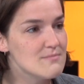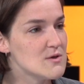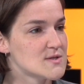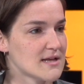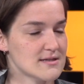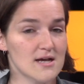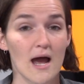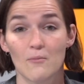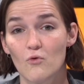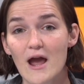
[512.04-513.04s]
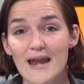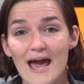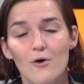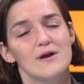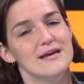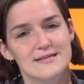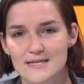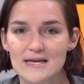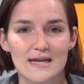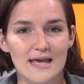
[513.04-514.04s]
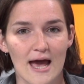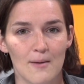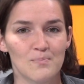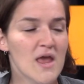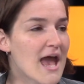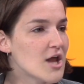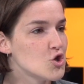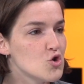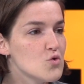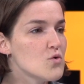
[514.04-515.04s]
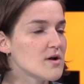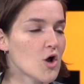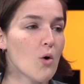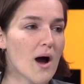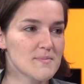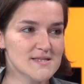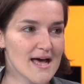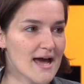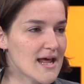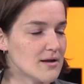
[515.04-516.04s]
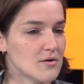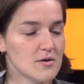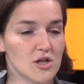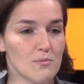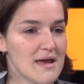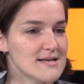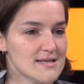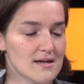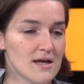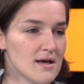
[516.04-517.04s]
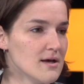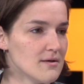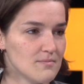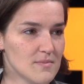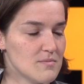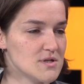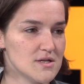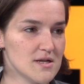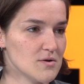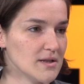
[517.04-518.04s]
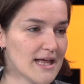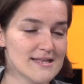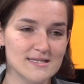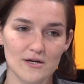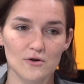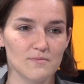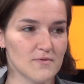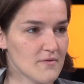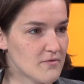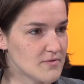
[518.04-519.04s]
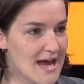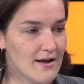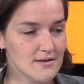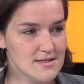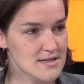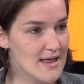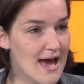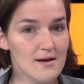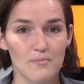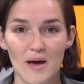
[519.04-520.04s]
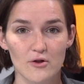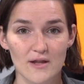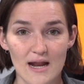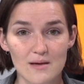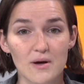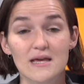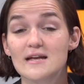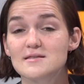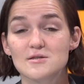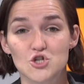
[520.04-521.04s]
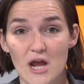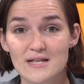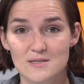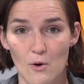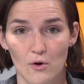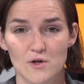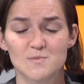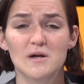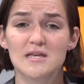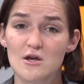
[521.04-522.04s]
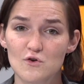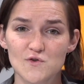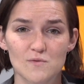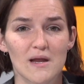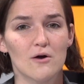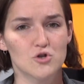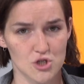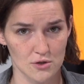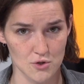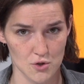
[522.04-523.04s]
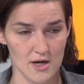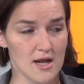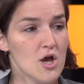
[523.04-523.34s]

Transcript: music at the time. Right now, it's EDM, and who co opts that and you know makes it lends their talents to that better than anybody. It's the Chainsmokers. But years from now, children,